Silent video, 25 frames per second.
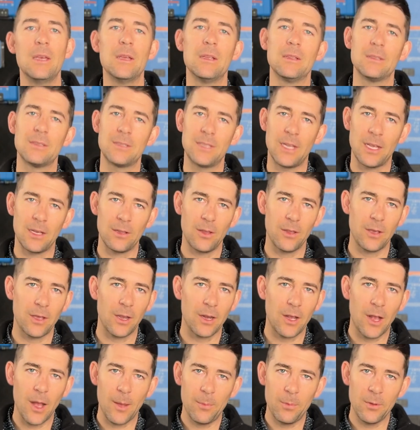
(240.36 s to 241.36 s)
Let's take a look
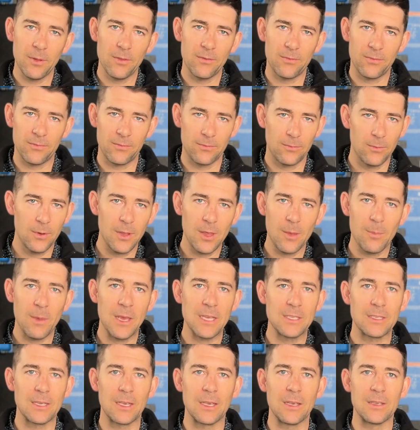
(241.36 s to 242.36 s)
at a couple of really
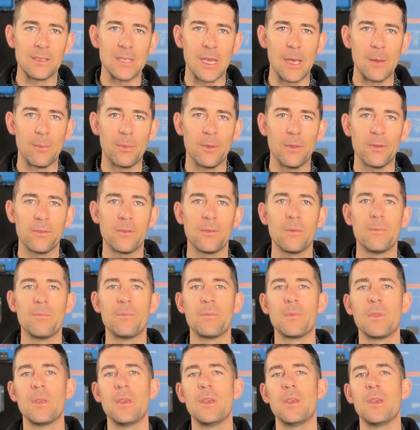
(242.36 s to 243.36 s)
basic examples.
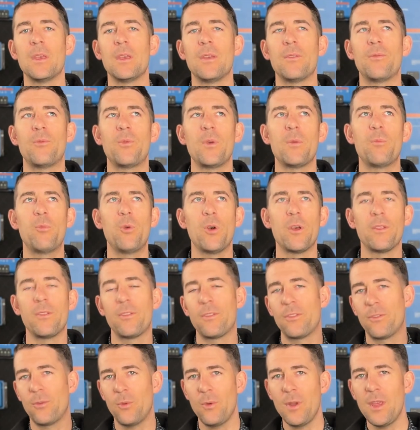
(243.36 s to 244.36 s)
If we put
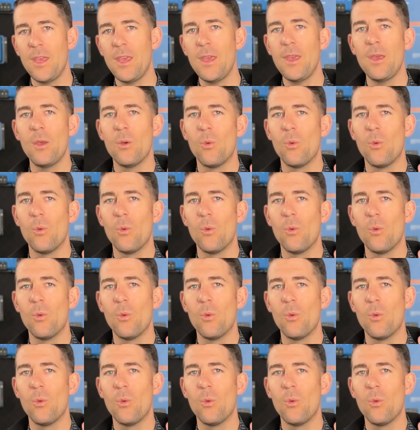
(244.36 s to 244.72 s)
3